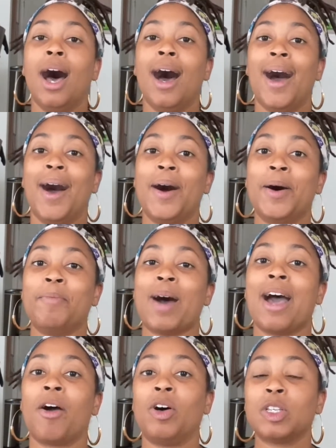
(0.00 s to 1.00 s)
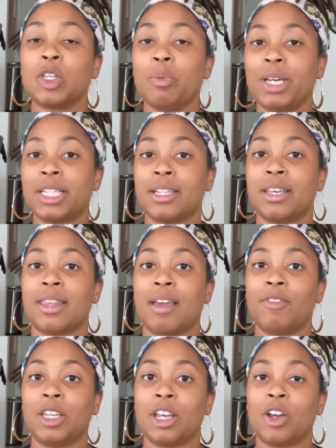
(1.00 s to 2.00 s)
I also mentioned in
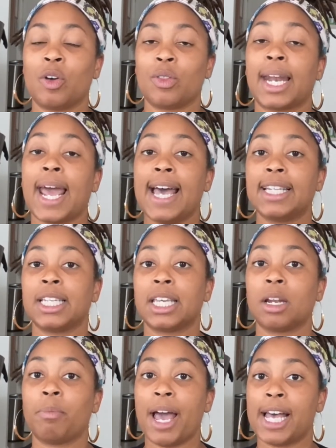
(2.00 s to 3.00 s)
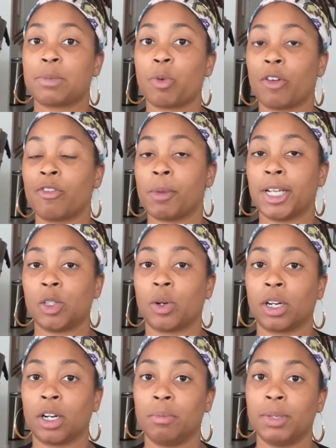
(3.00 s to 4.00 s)
that video that I had to get a passport for my
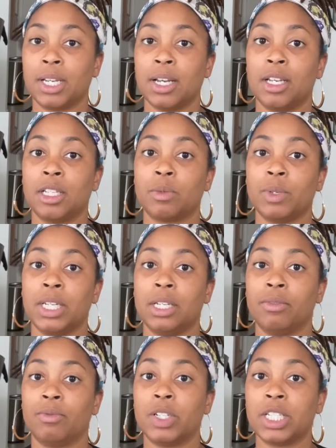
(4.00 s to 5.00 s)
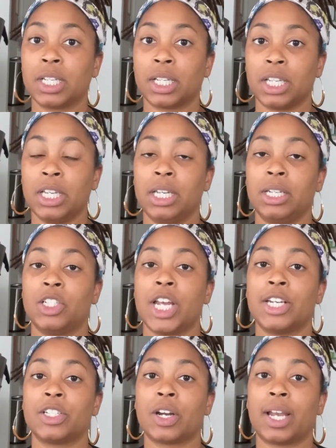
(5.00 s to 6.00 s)
daughter because we recently
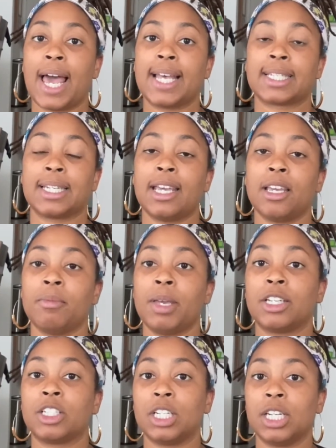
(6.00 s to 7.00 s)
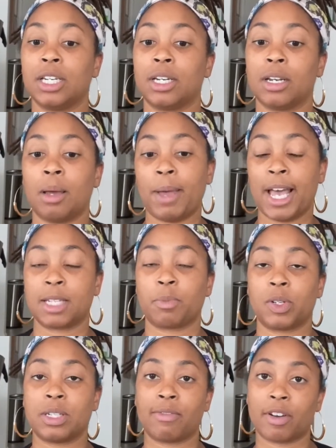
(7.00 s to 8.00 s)
changed her last name and she needed a
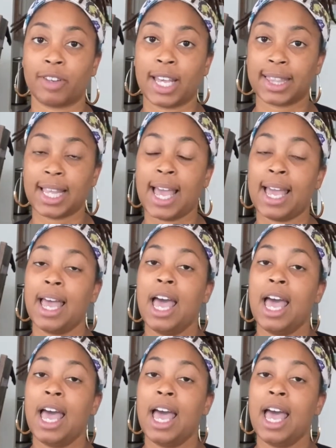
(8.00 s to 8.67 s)
passport to reflect that.